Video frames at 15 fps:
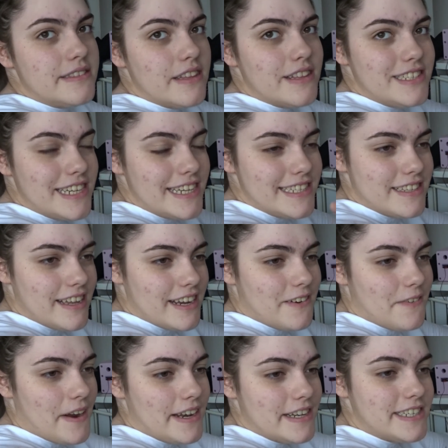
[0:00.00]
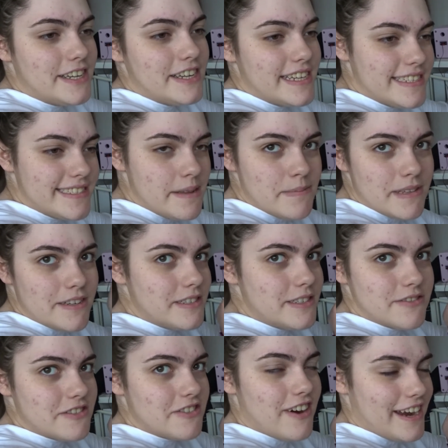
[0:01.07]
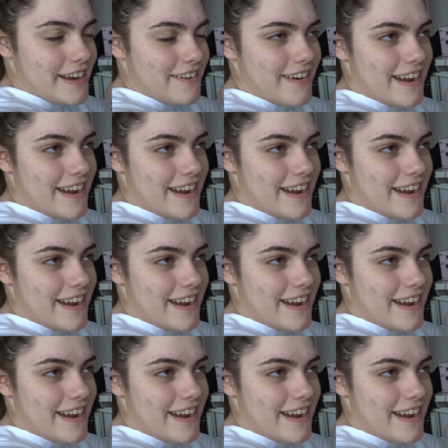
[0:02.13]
she started crying. She couldn't accept it because she was crying her